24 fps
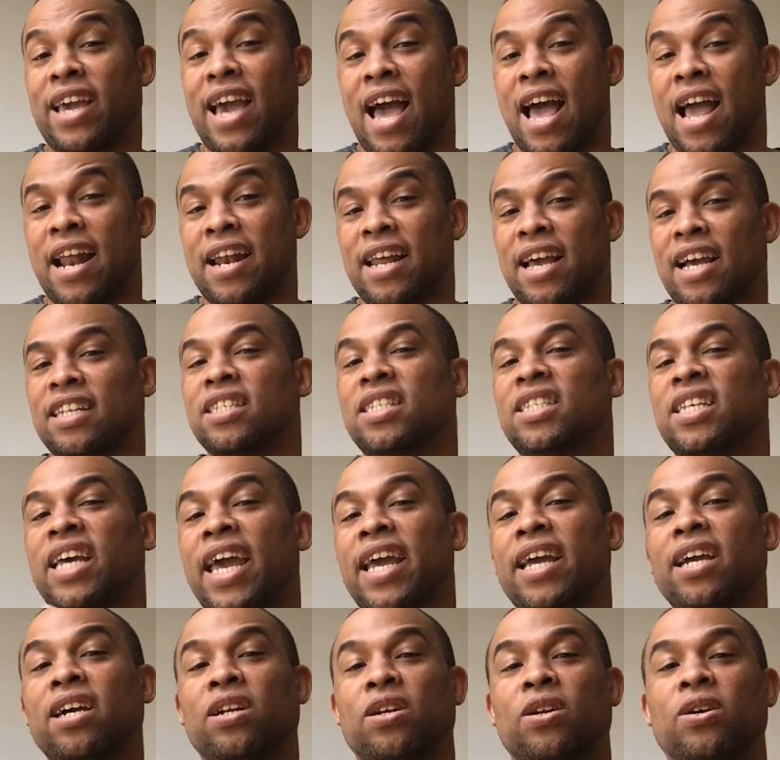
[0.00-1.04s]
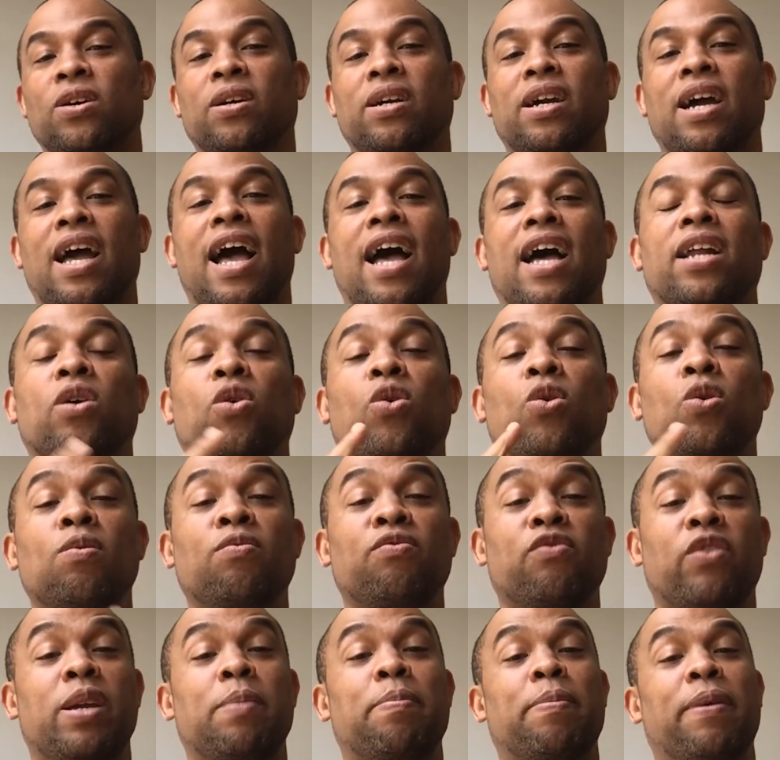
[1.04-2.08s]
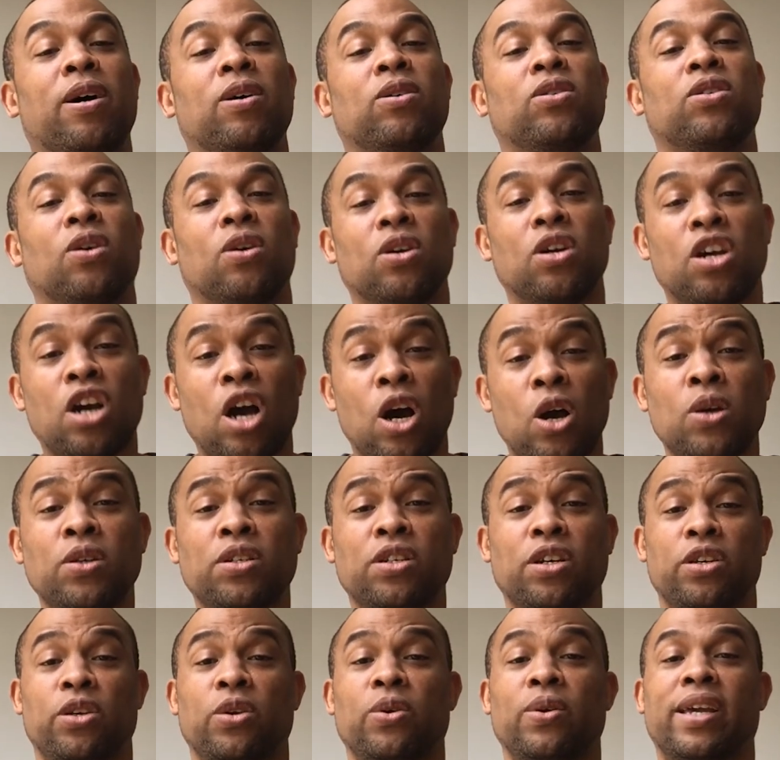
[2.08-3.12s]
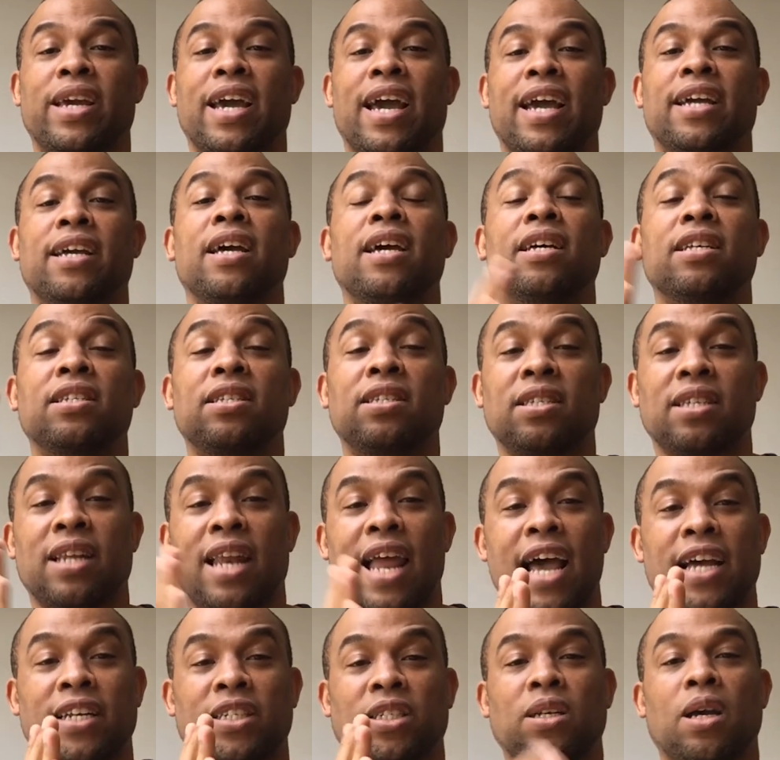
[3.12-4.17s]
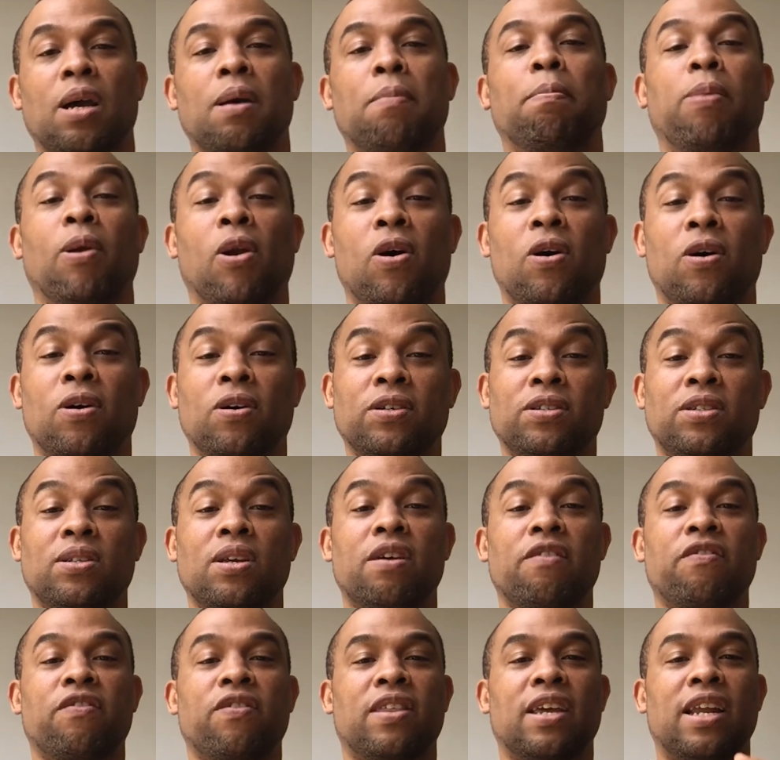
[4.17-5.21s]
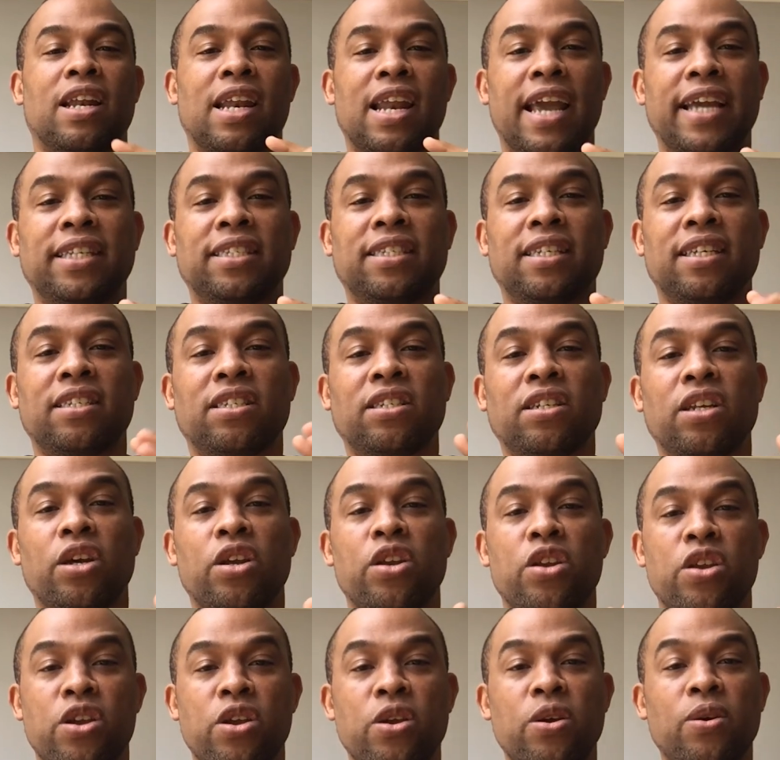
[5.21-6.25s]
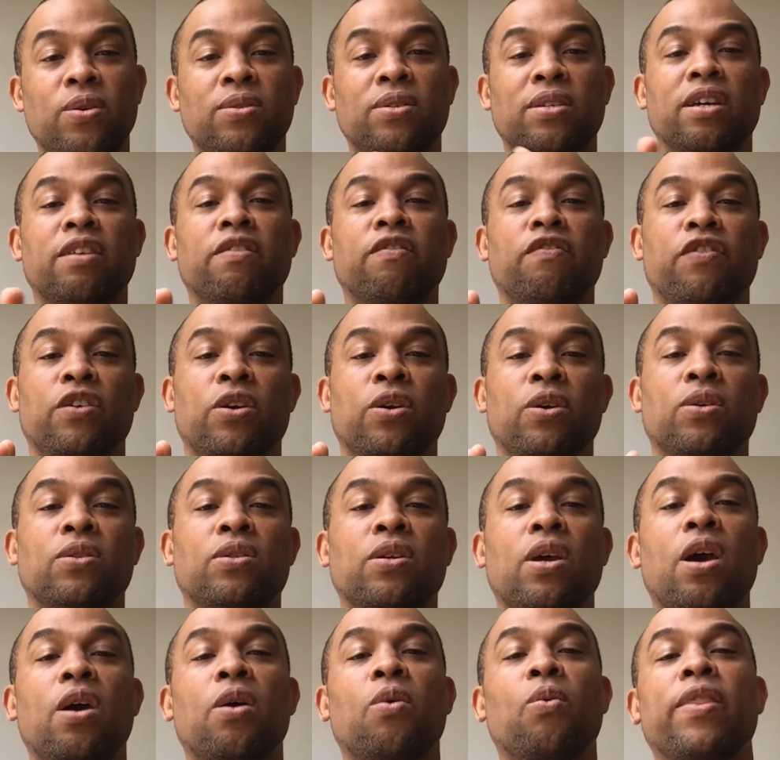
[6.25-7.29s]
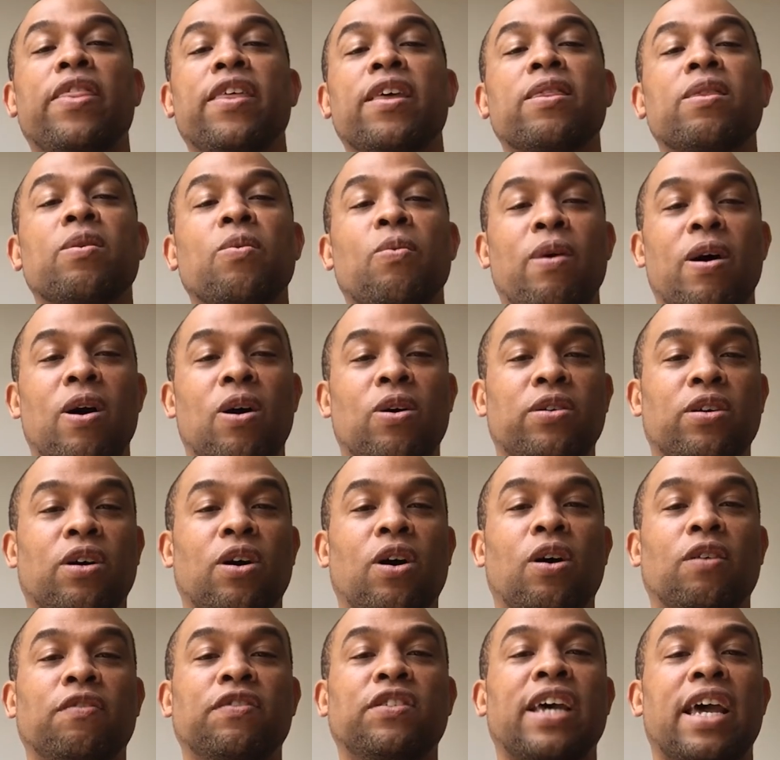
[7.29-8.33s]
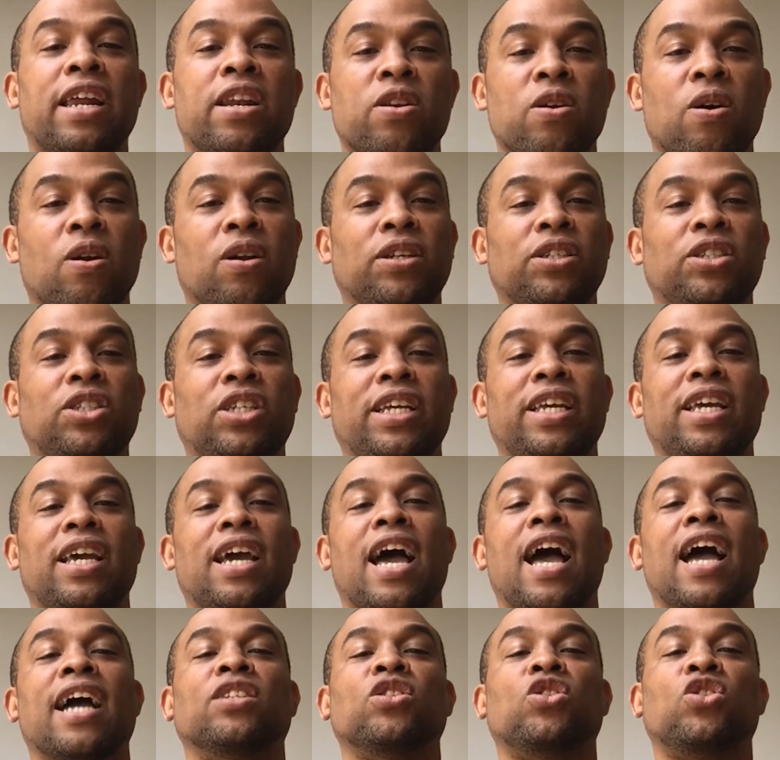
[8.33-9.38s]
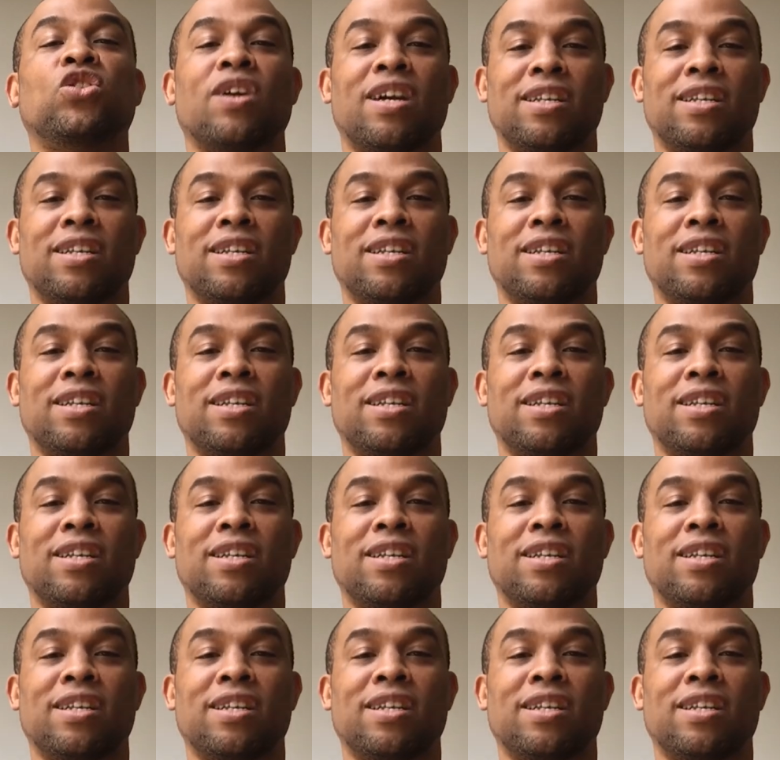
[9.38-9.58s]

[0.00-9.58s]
you can and take a look at ormrepo.co.uk/blogs for the latest news and views within the world of technology and